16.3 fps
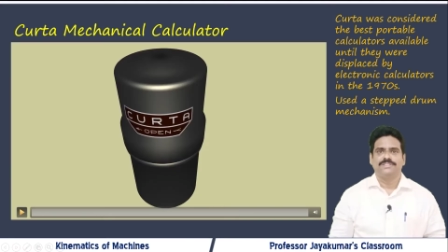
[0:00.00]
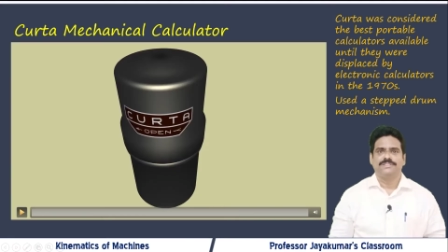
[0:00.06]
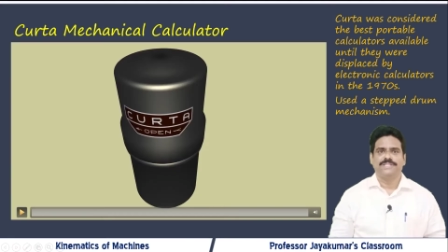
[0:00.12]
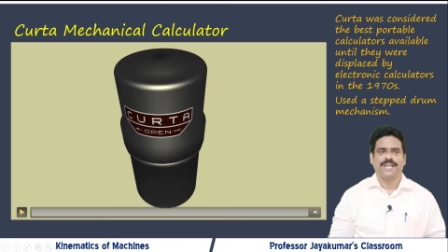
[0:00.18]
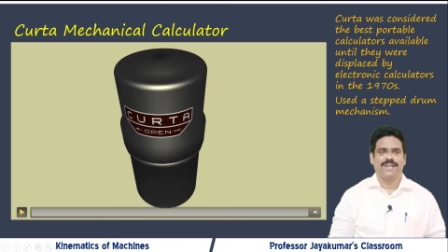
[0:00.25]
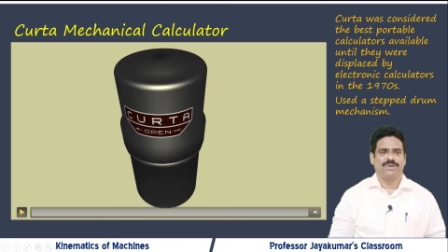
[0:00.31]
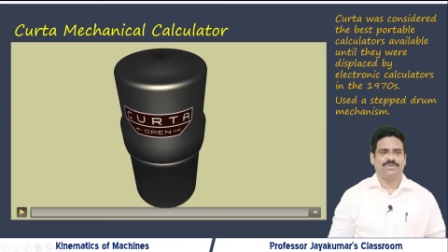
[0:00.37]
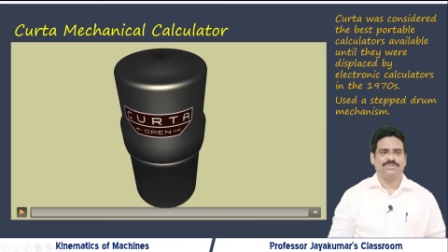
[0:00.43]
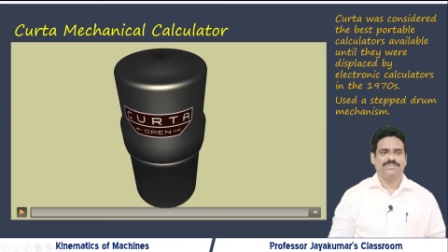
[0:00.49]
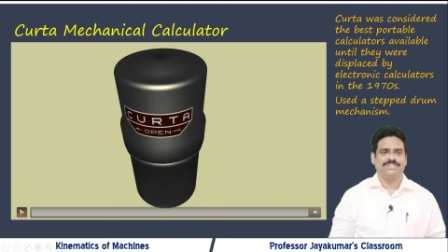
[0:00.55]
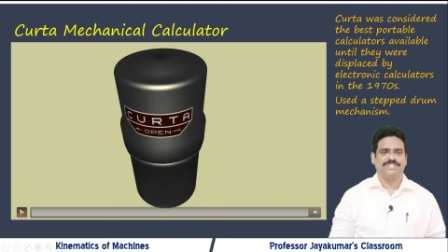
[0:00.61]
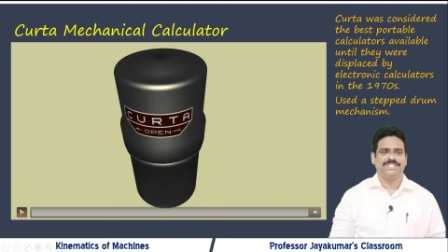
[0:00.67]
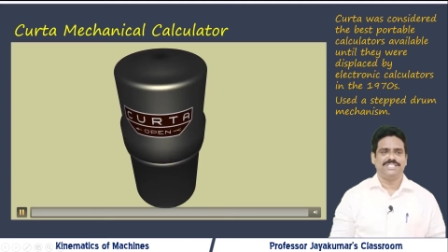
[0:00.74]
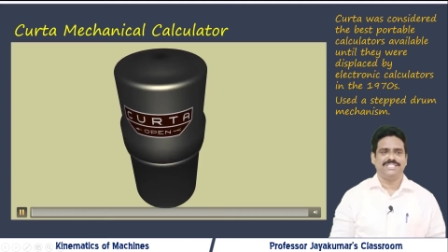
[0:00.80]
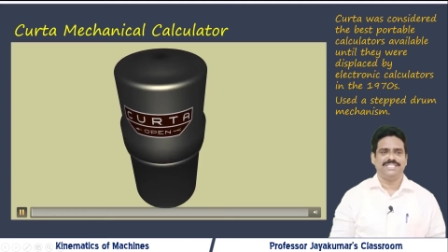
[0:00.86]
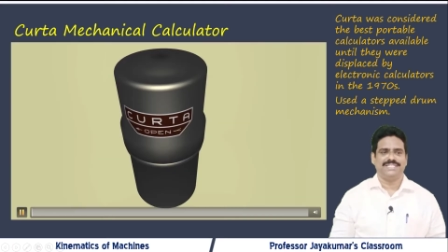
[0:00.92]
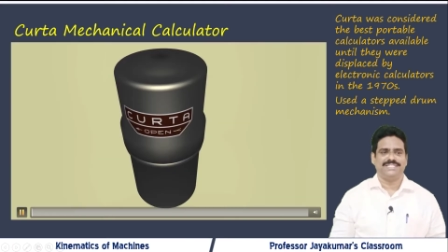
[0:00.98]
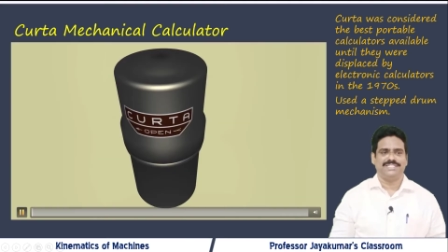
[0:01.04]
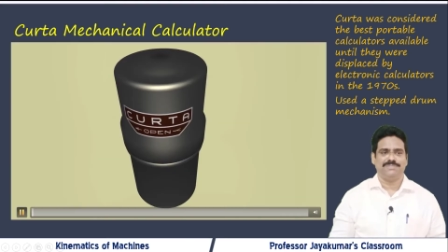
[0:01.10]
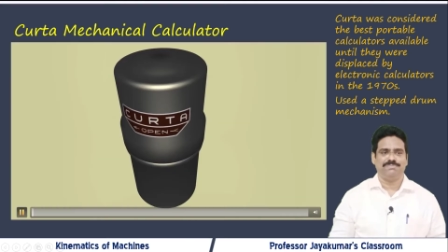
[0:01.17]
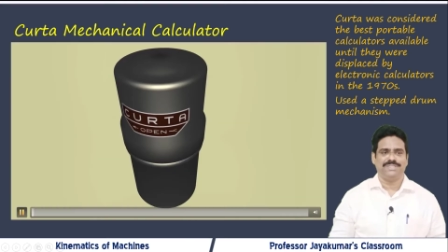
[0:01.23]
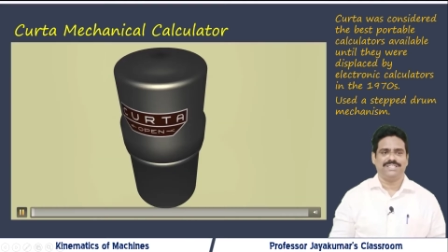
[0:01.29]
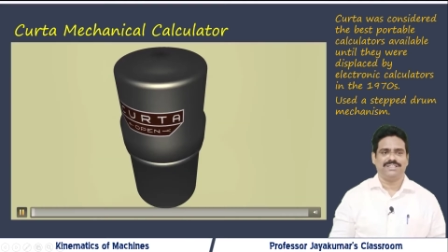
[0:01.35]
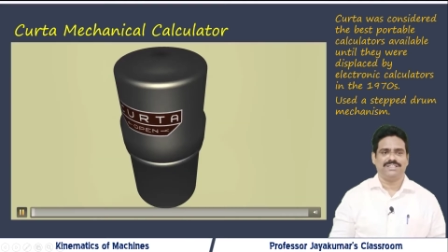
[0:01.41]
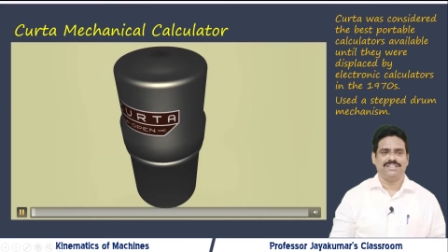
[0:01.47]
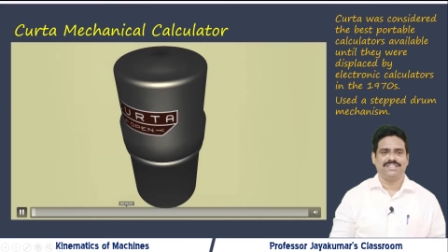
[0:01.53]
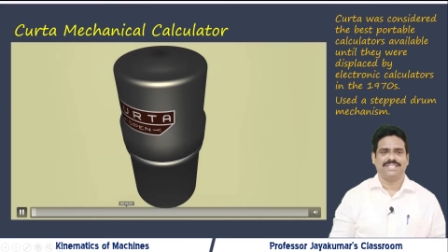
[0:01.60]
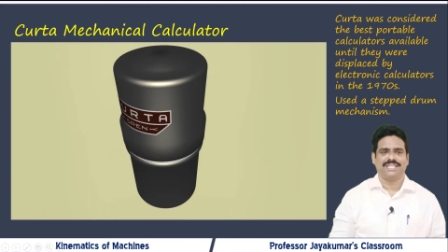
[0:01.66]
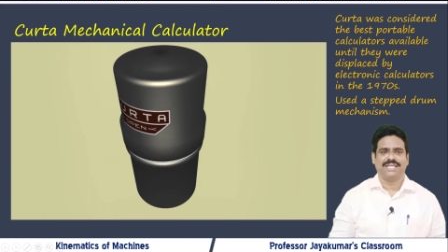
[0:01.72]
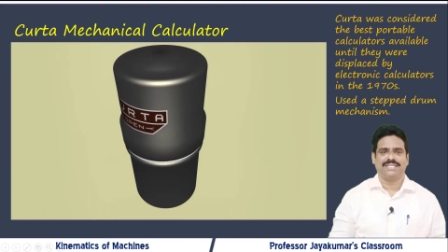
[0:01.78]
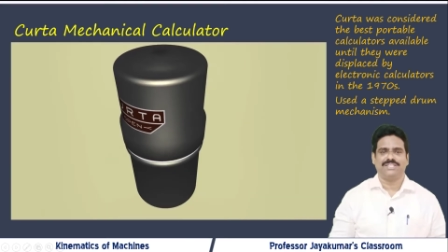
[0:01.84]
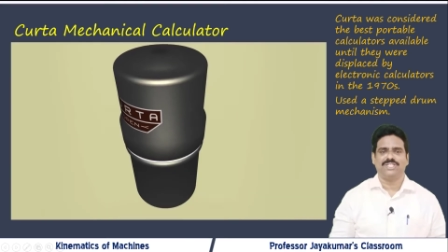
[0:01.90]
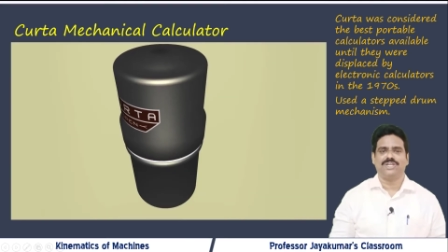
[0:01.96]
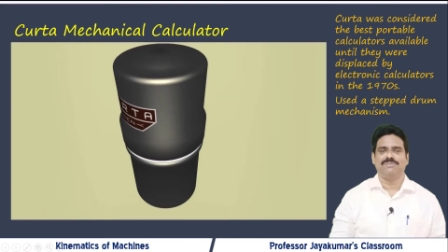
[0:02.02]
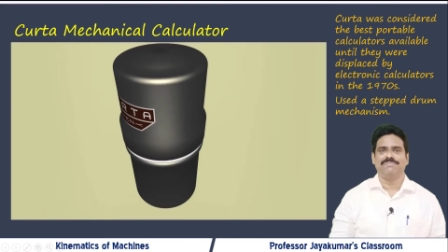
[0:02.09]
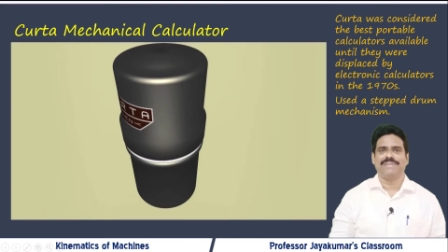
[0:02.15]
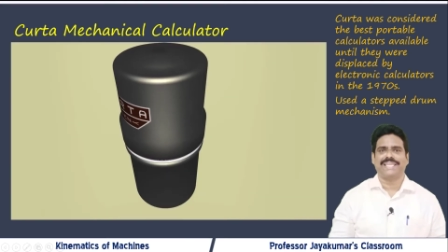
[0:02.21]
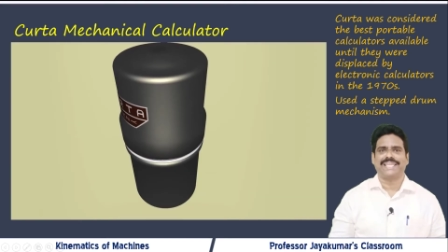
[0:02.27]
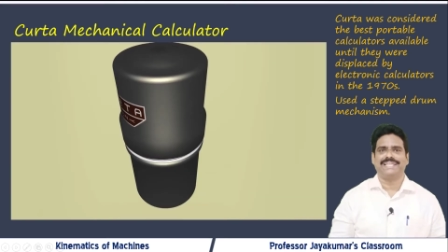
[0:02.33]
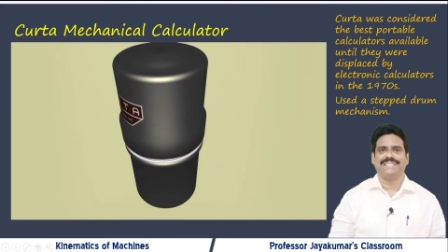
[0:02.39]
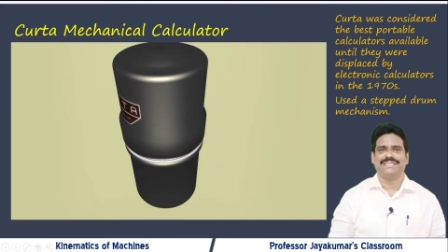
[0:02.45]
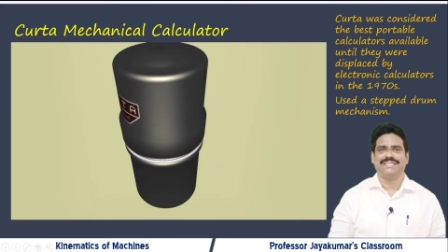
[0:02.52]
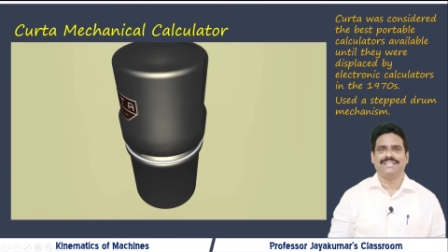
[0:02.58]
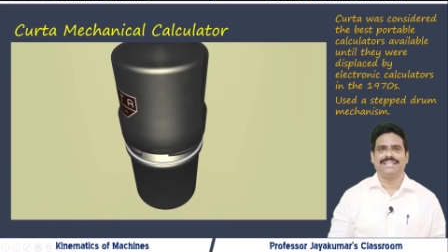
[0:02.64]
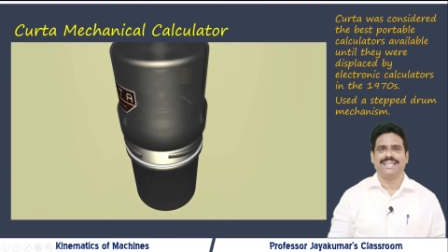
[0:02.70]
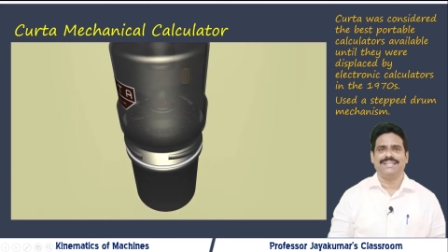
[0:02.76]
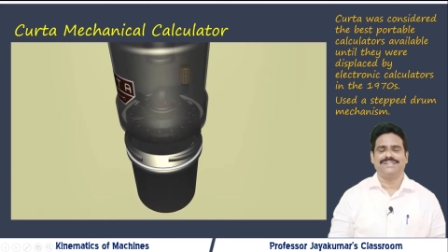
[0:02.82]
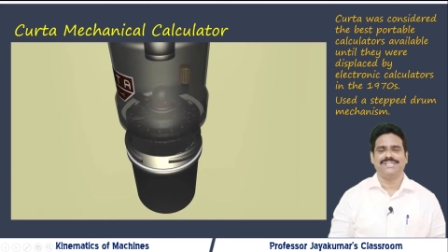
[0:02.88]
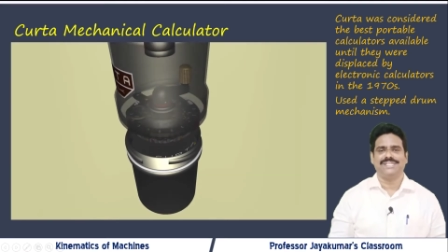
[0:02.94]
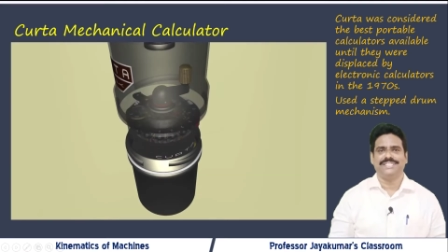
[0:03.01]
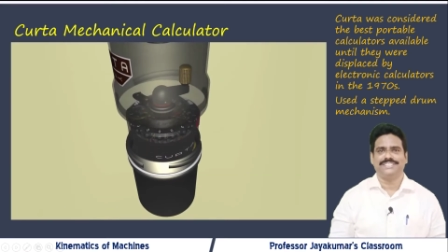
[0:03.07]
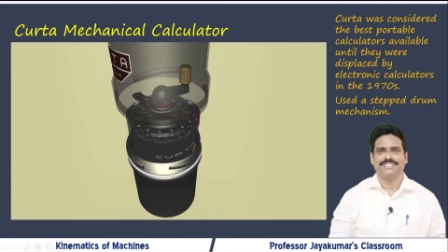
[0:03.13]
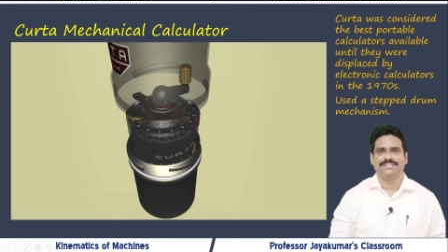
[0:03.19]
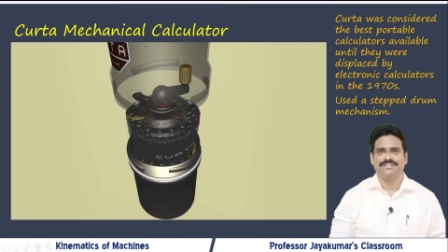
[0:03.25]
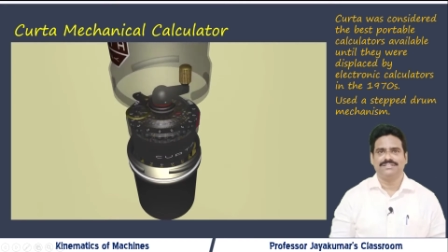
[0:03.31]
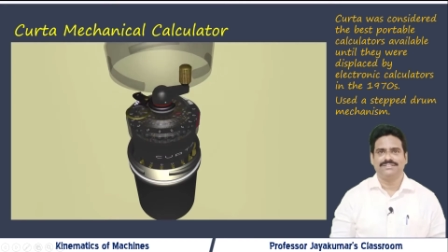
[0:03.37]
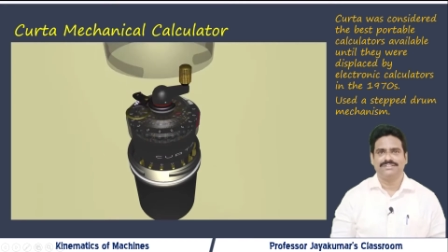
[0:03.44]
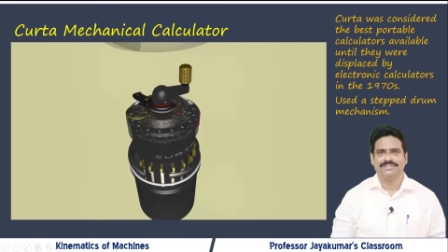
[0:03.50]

Now, this is a typical Curta mechanical calculator,